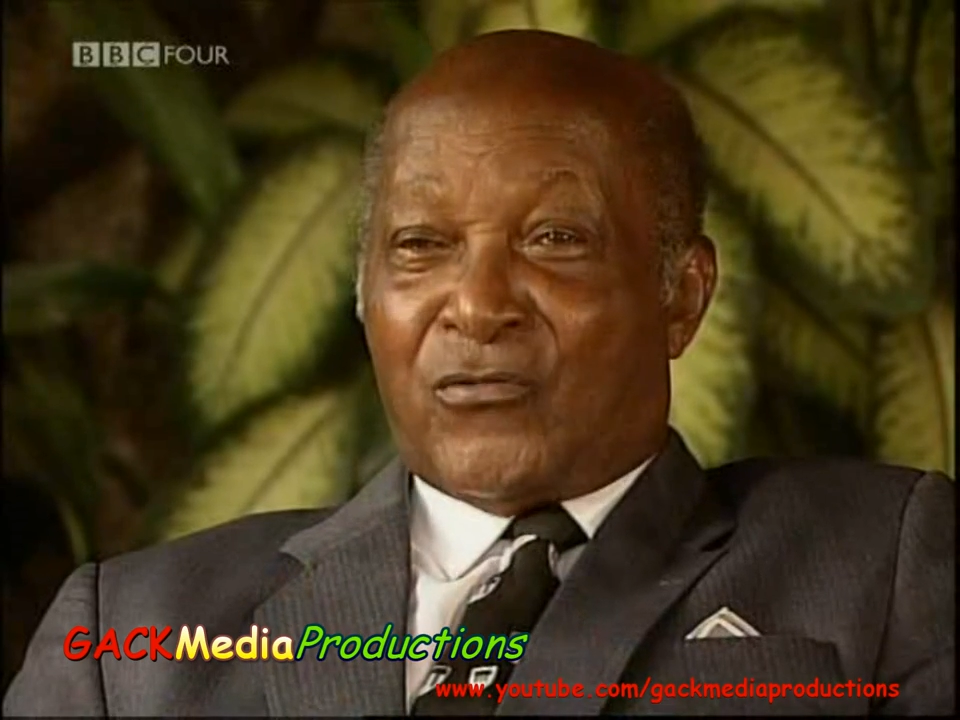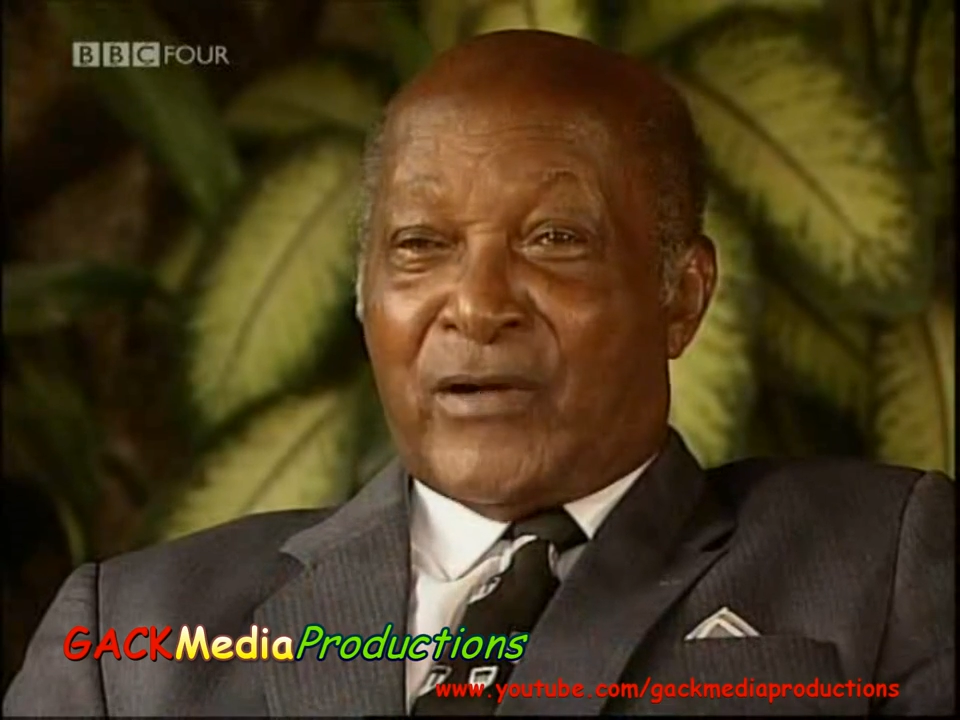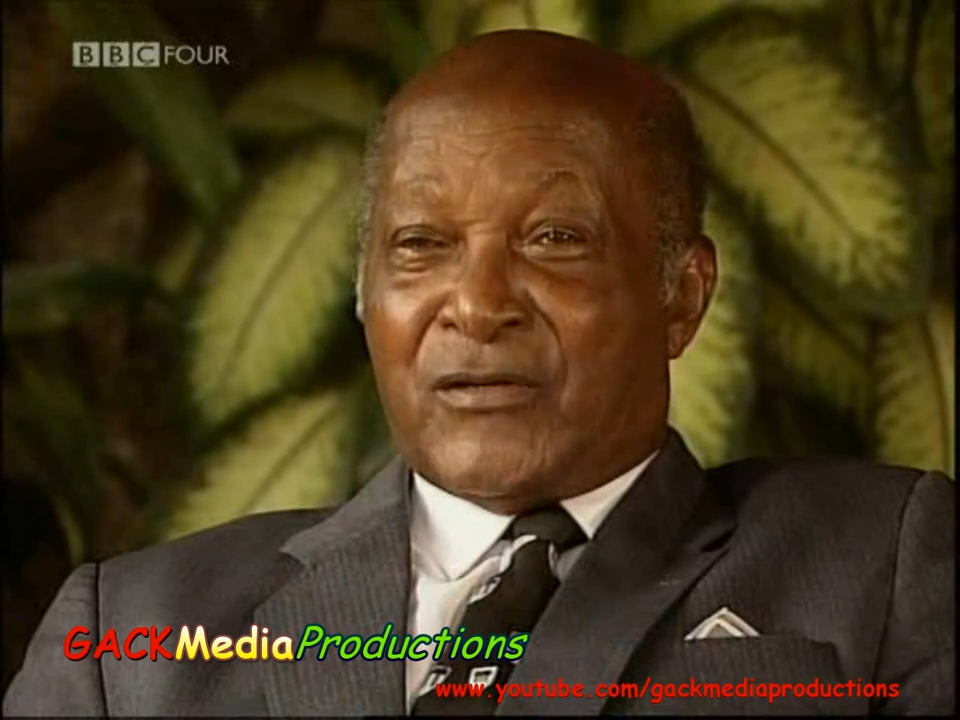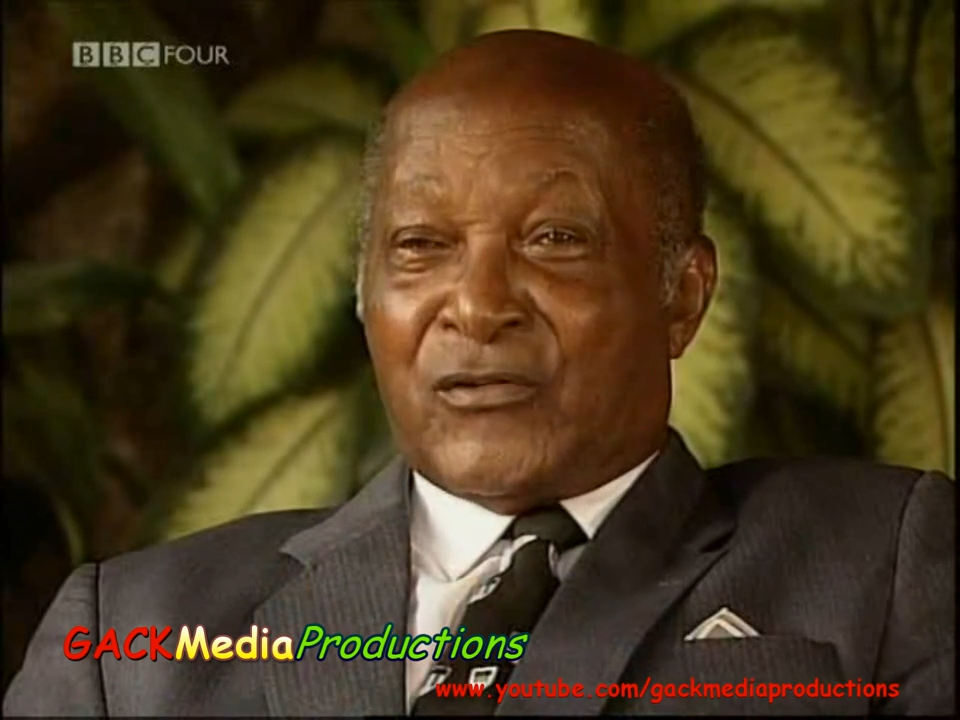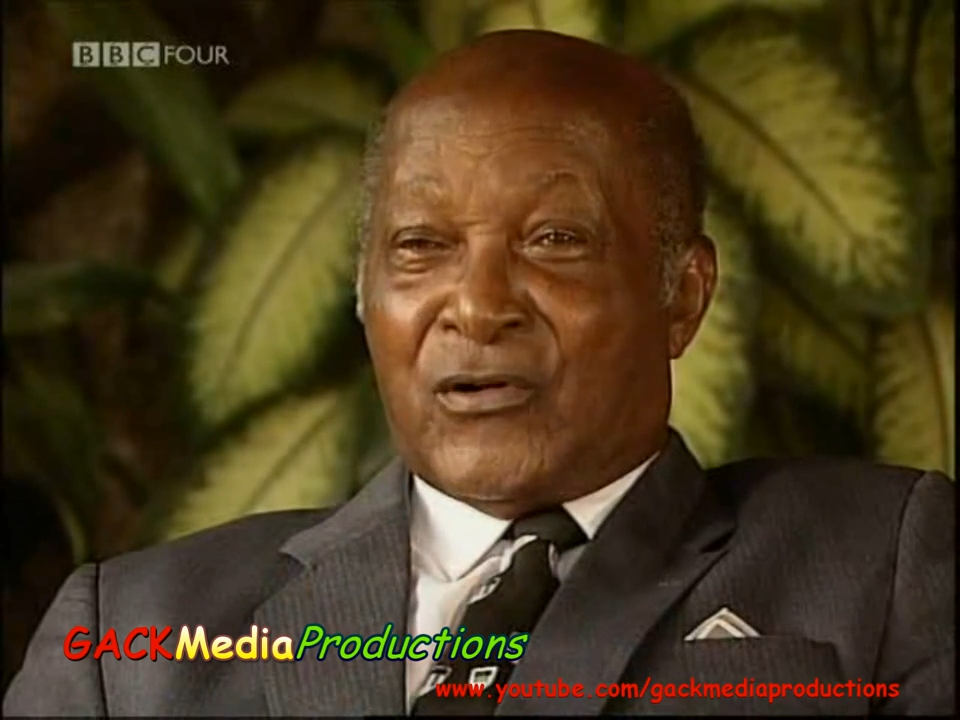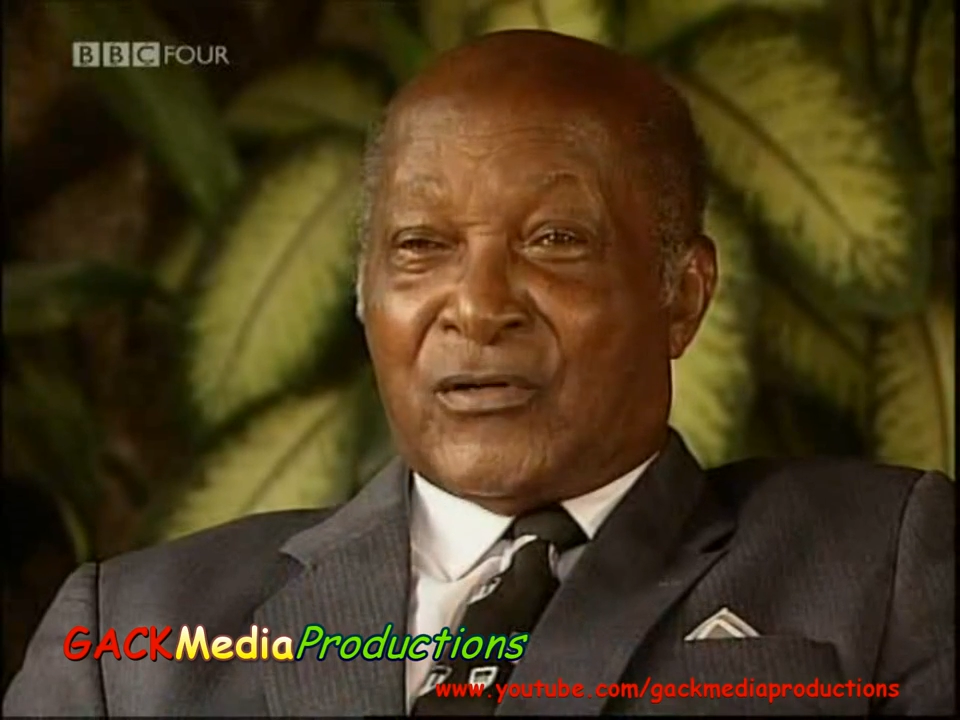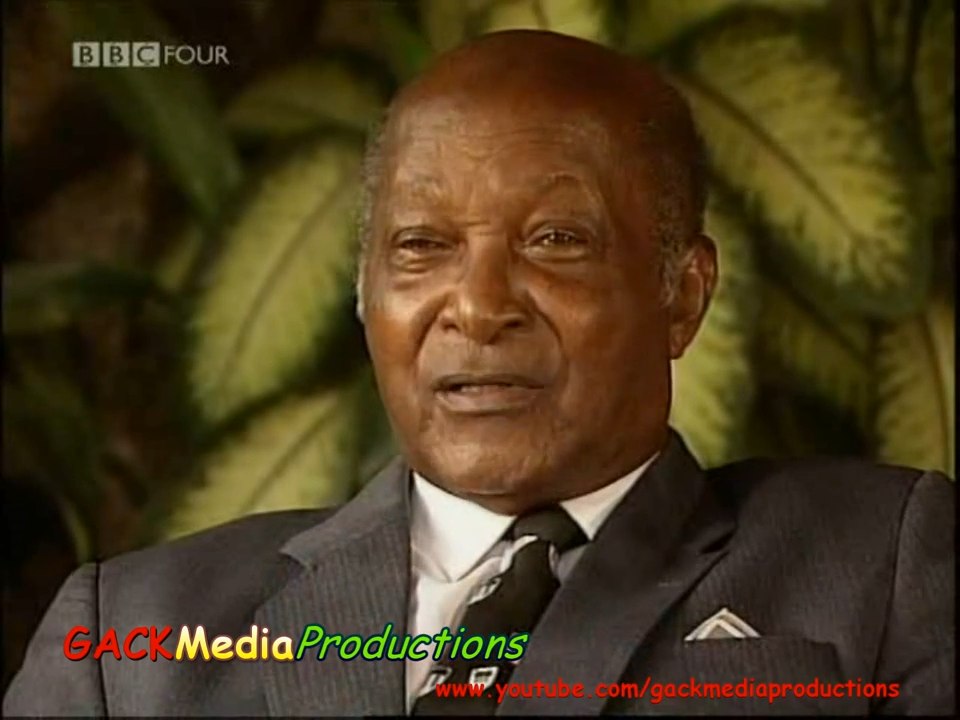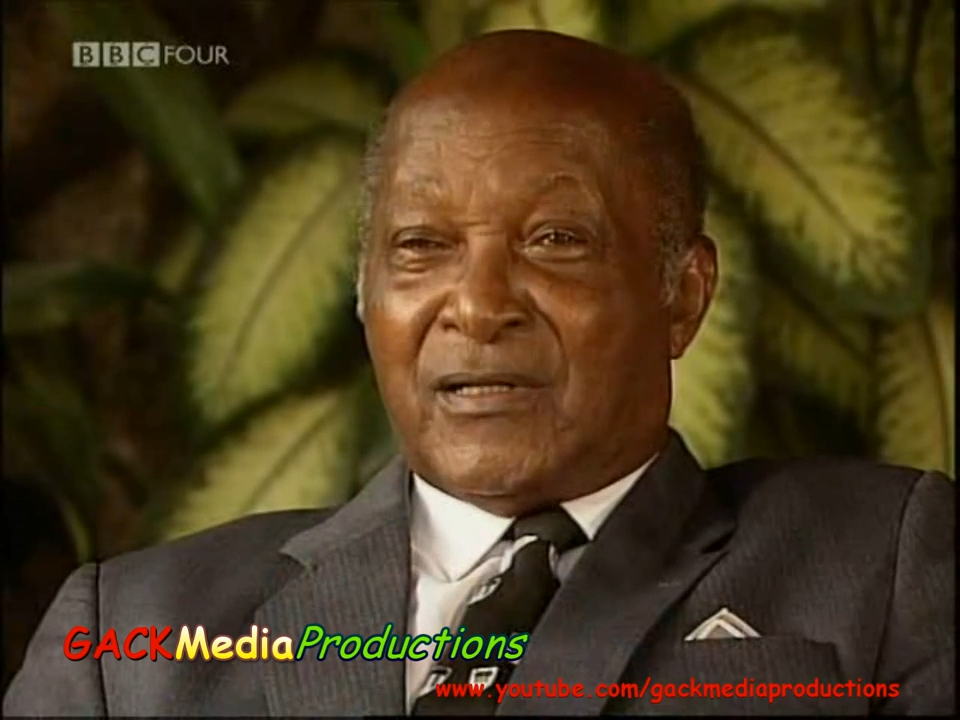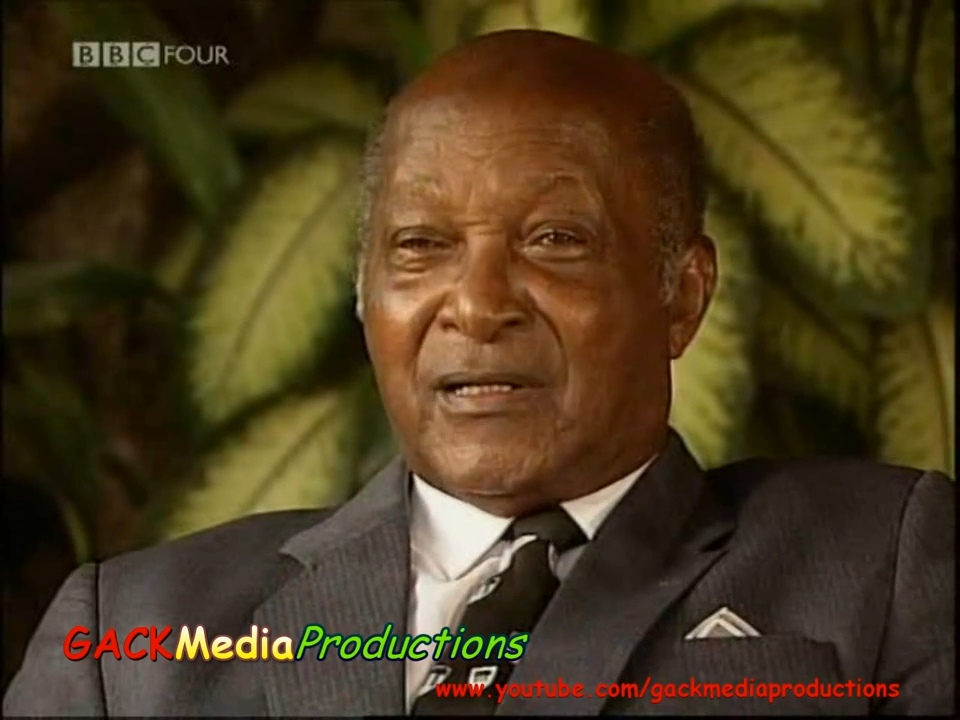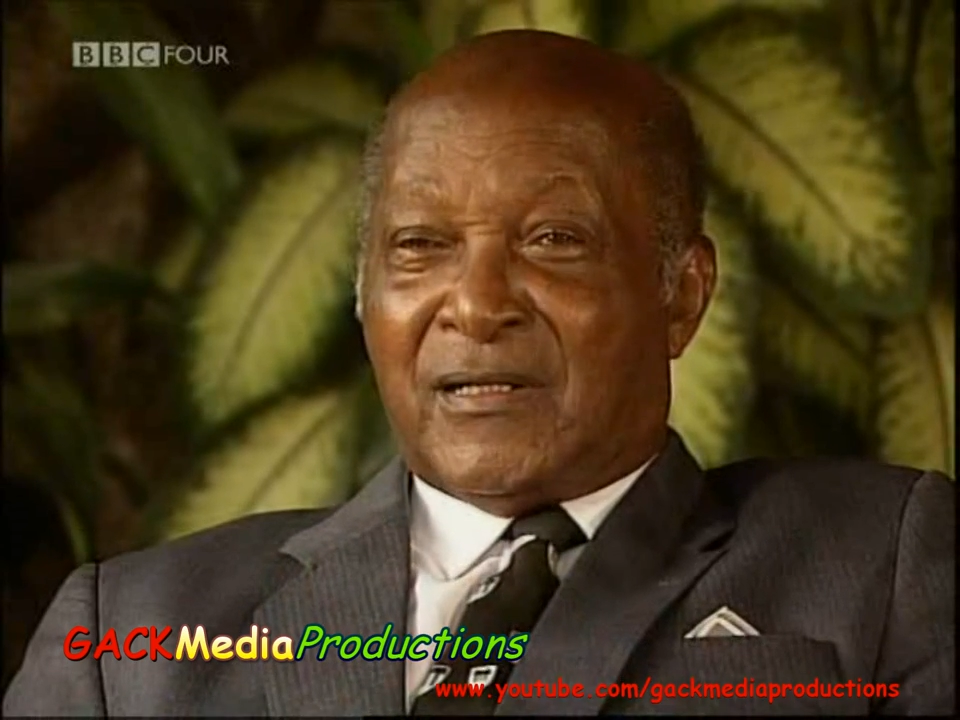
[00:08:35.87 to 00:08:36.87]
all went
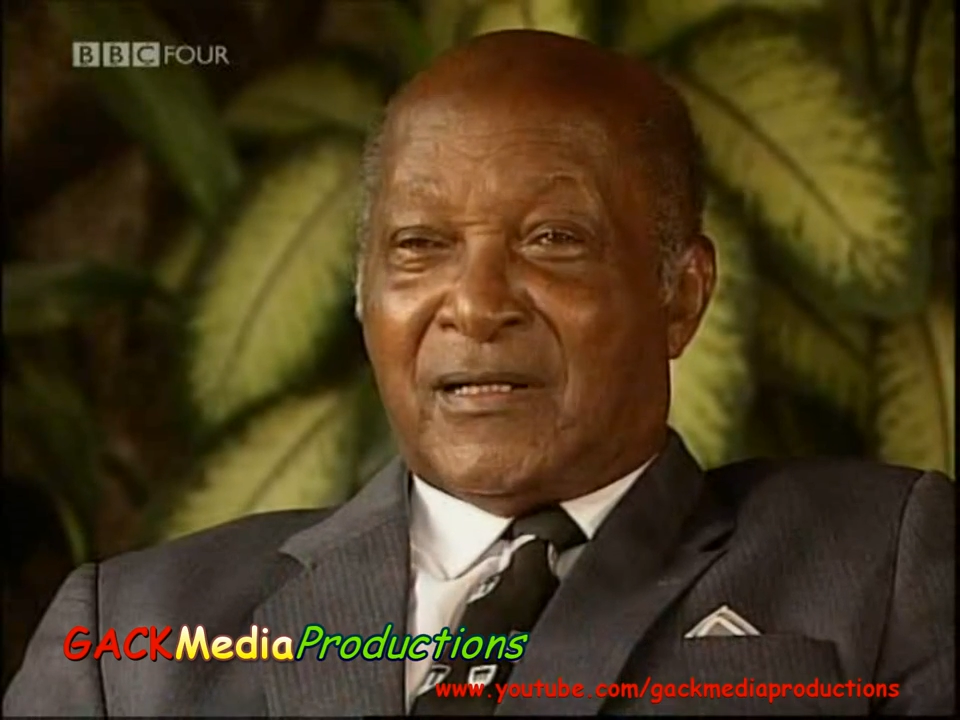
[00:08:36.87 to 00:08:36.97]
on